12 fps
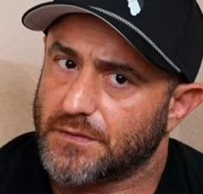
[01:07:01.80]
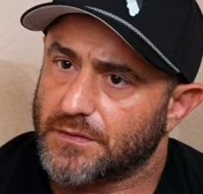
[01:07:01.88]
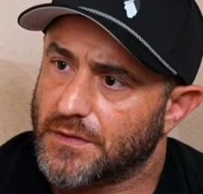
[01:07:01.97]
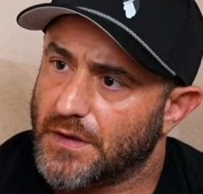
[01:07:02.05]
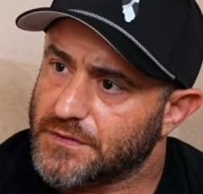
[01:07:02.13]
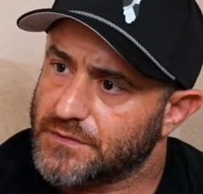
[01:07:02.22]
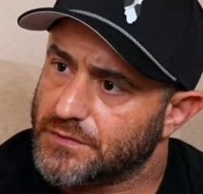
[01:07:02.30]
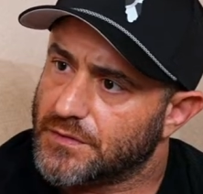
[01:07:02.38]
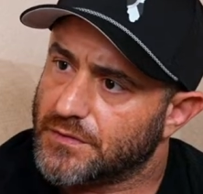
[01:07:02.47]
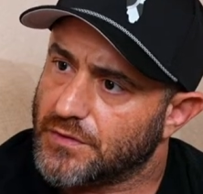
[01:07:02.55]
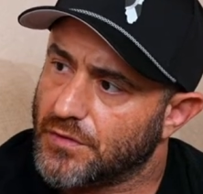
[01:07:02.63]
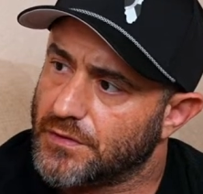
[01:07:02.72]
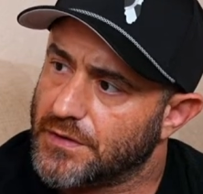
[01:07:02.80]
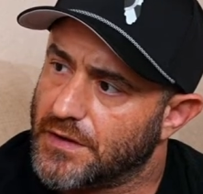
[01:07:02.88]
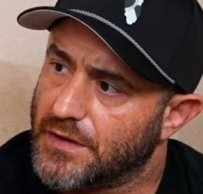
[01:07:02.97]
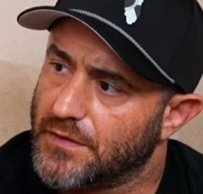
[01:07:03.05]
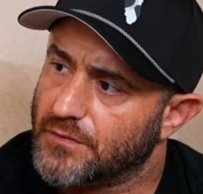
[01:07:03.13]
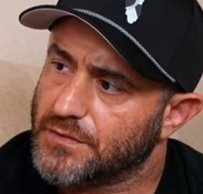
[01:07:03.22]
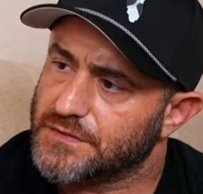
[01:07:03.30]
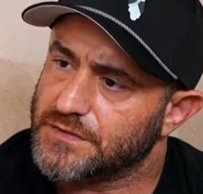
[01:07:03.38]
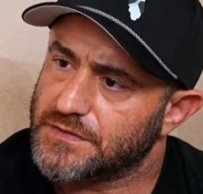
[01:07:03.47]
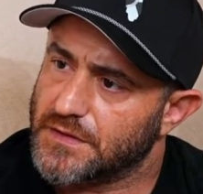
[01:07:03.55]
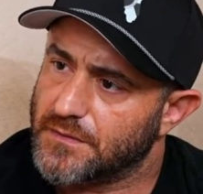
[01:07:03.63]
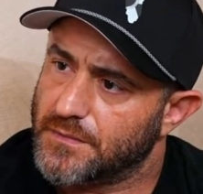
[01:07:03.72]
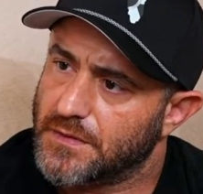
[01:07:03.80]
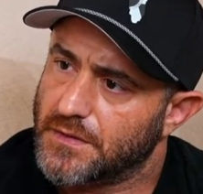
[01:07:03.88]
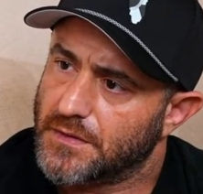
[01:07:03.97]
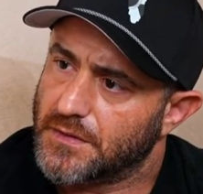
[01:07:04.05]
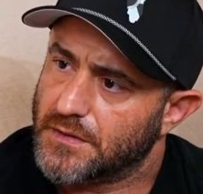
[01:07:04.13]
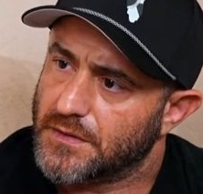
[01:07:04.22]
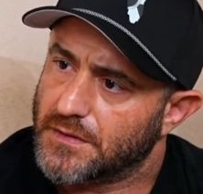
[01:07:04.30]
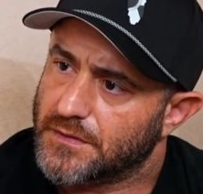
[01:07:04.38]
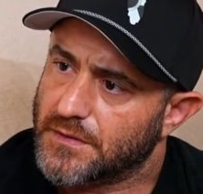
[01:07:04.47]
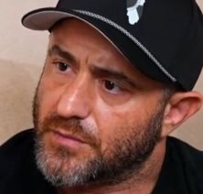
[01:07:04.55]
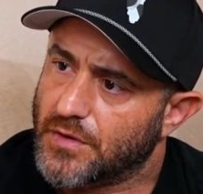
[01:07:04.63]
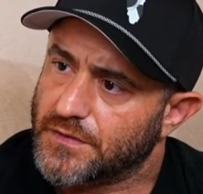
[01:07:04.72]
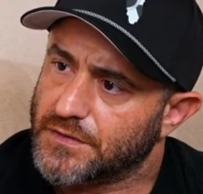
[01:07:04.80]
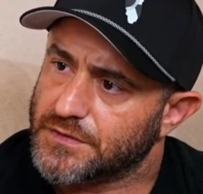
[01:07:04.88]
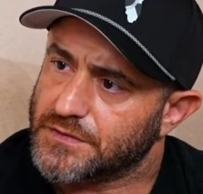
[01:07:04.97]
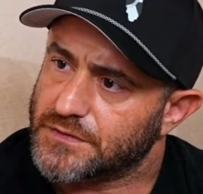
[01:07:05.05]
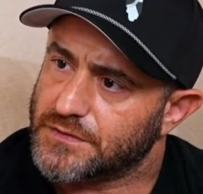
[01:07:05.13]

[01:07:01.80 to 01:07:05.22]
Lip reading: guys with the curly hair, what's his name? The brothers.